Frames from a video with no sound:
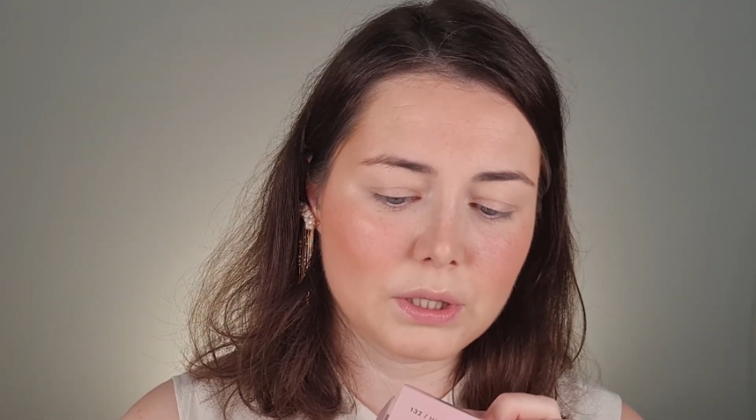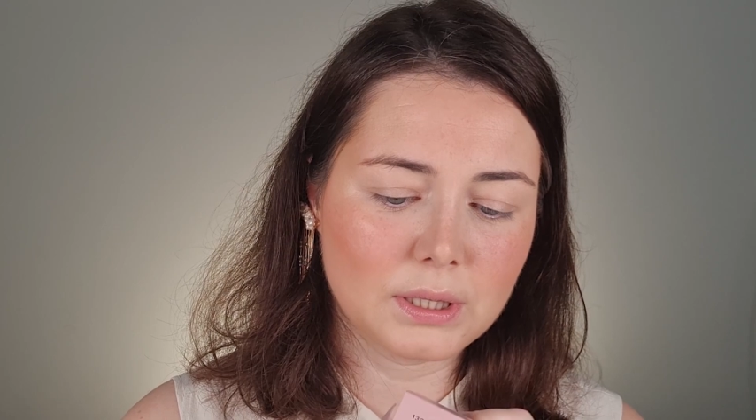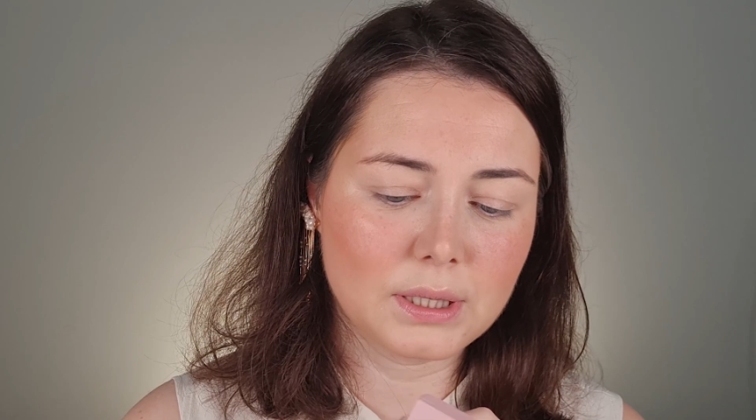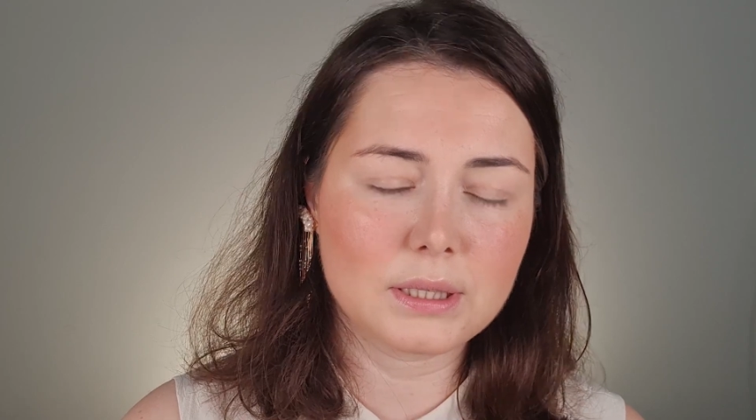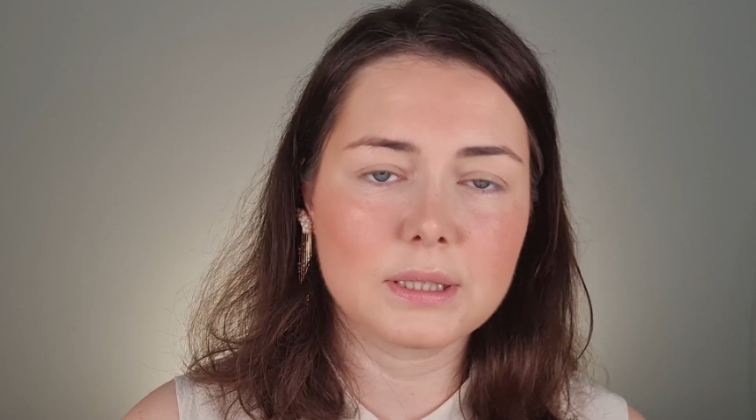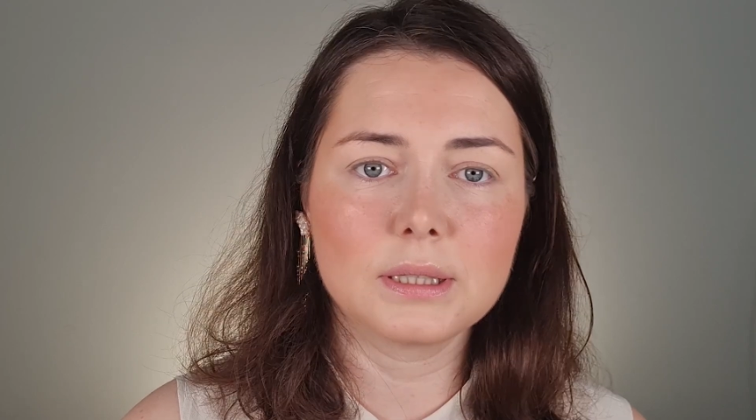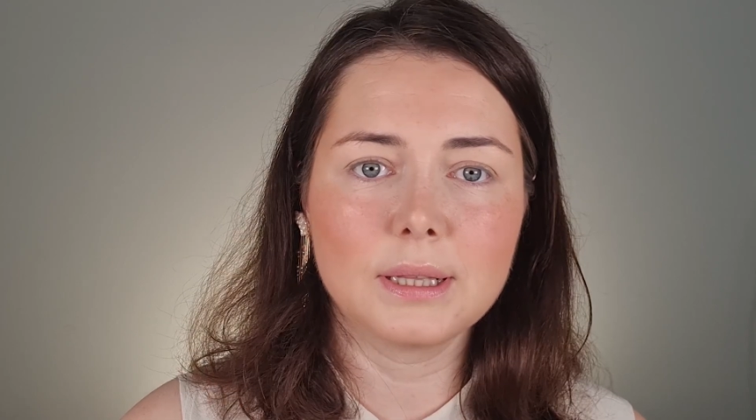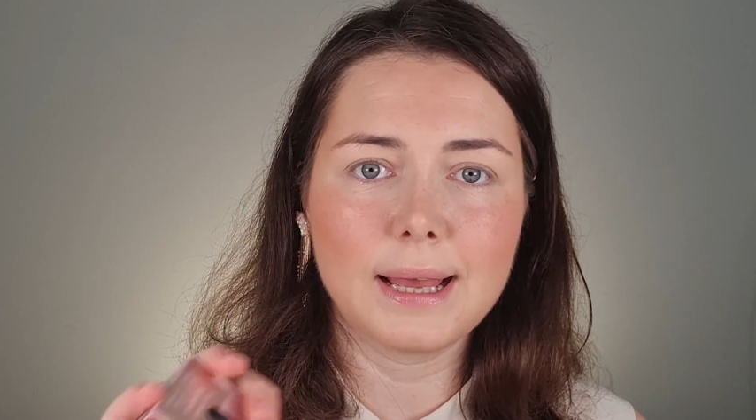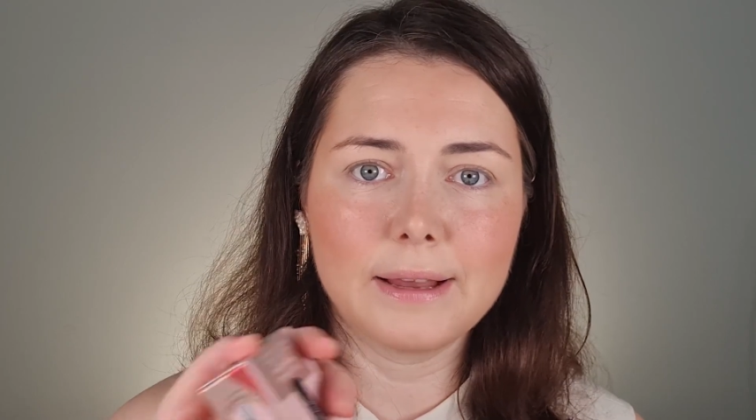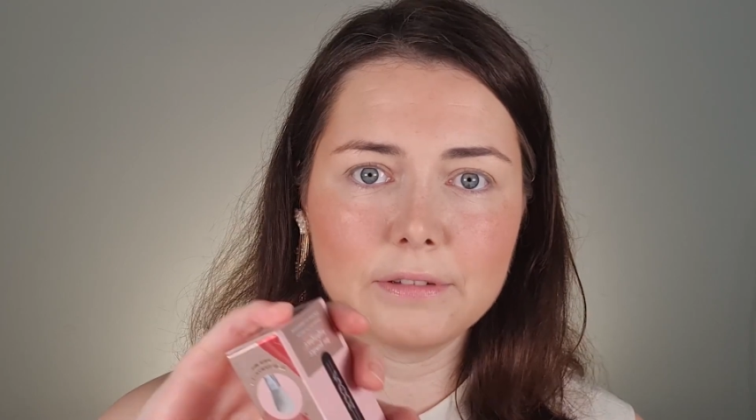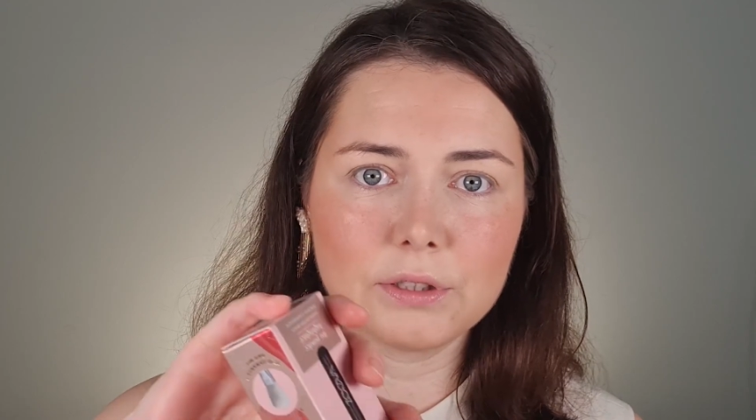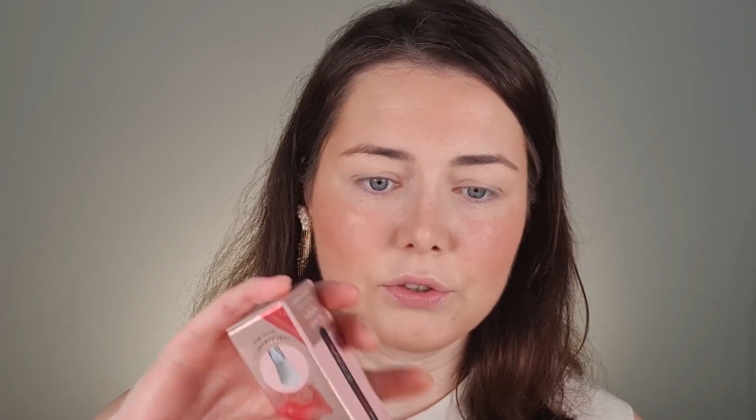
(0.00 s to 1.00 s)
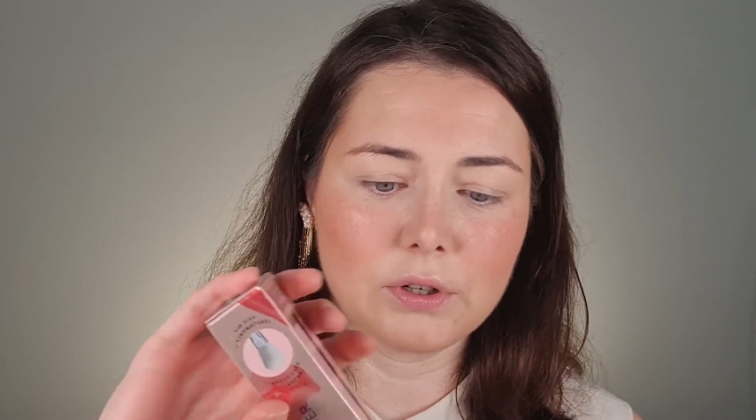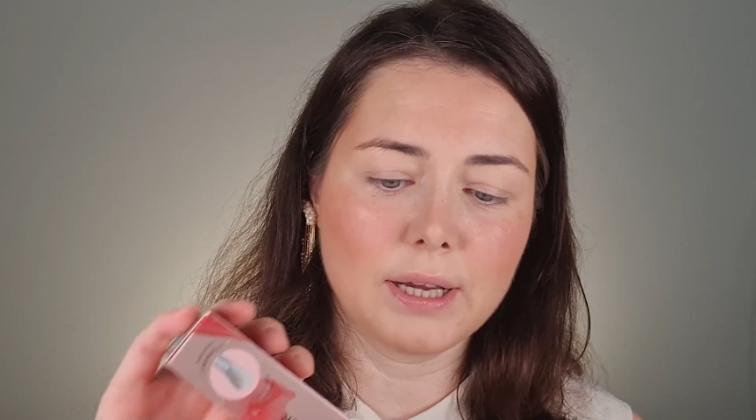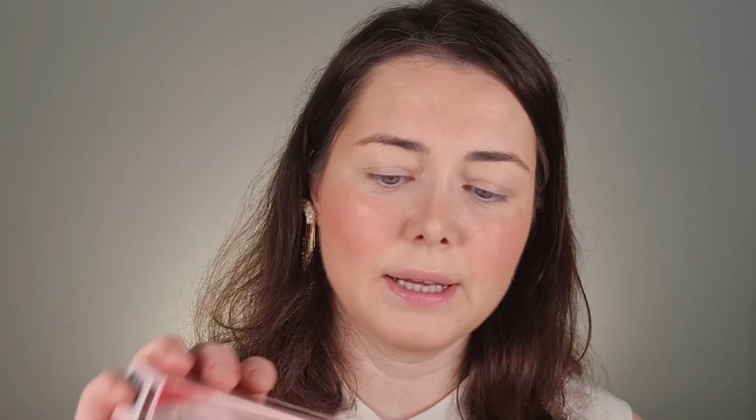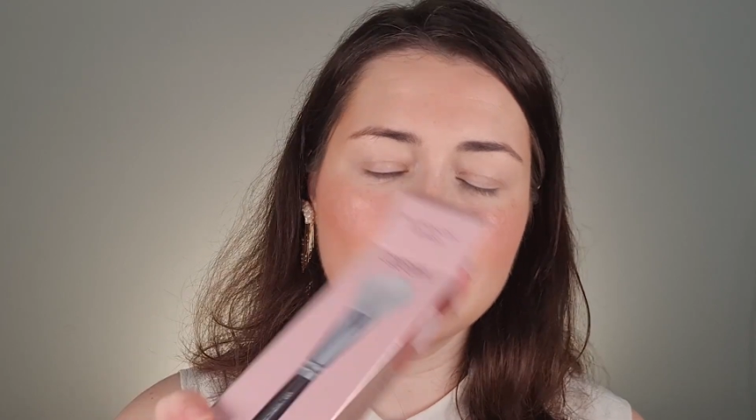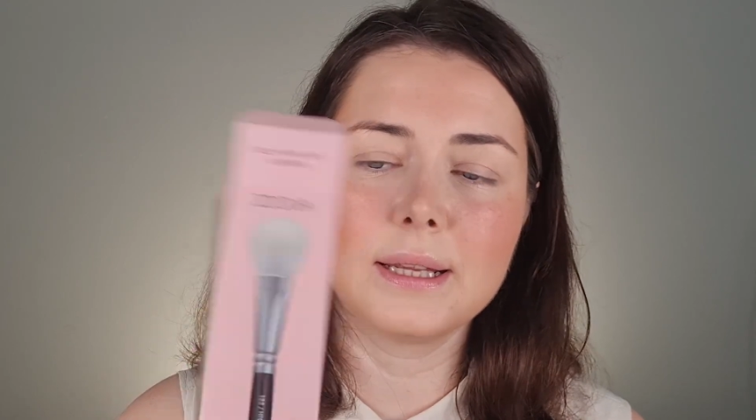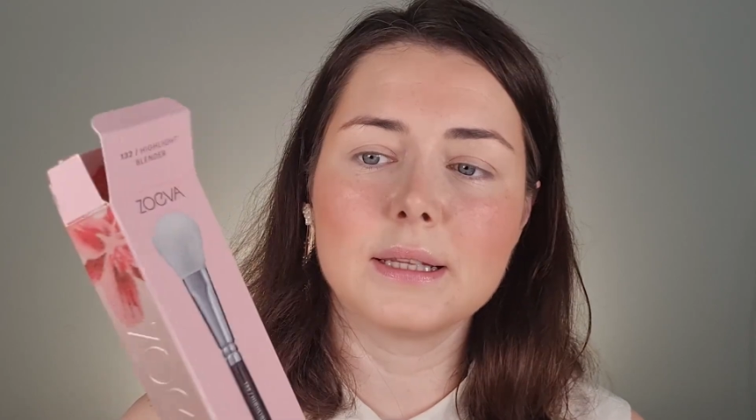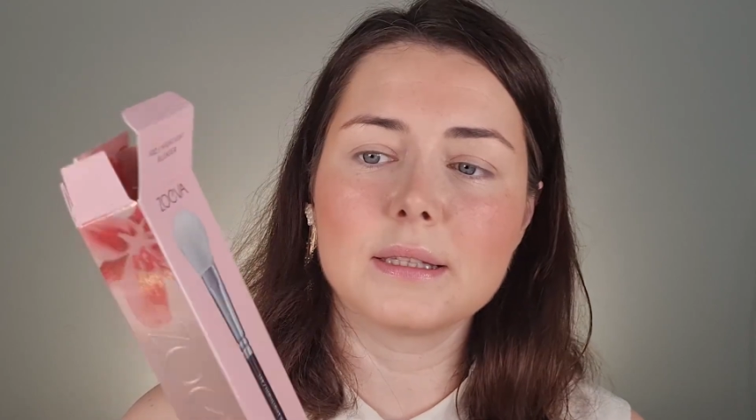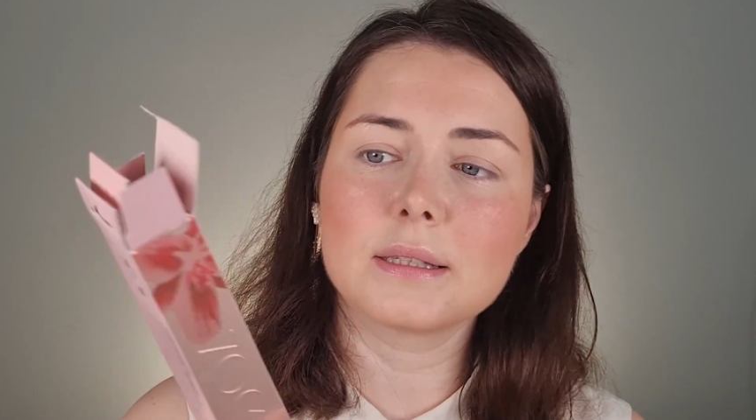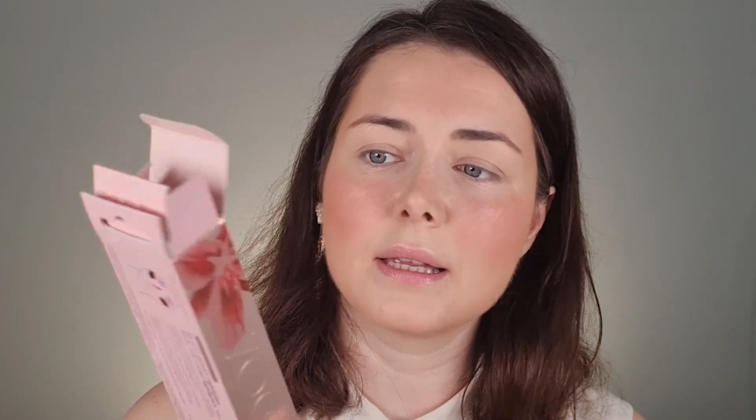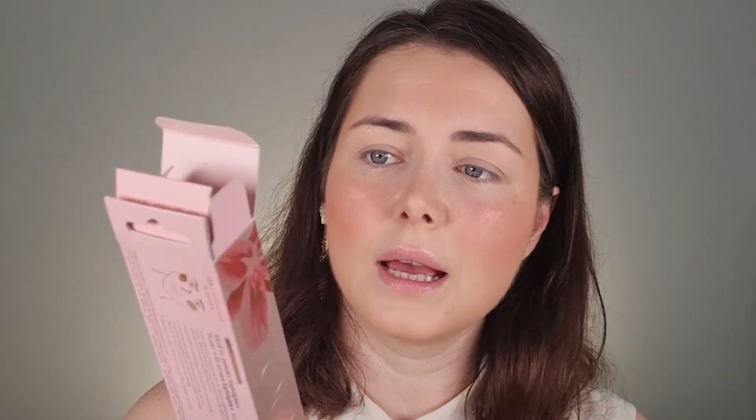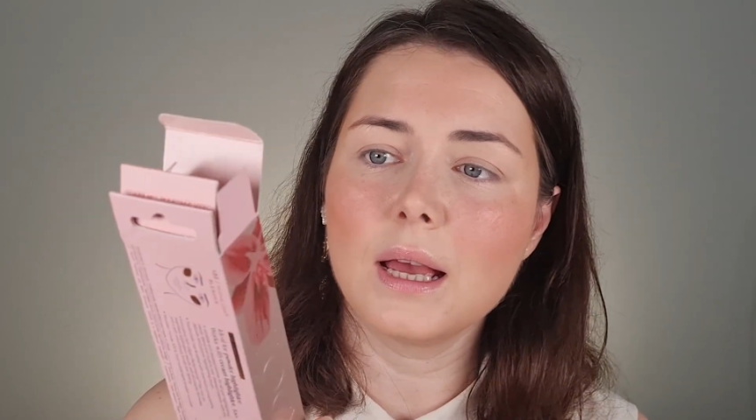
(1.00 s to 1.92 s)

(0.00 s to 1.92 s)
that I still haven't tried, and it's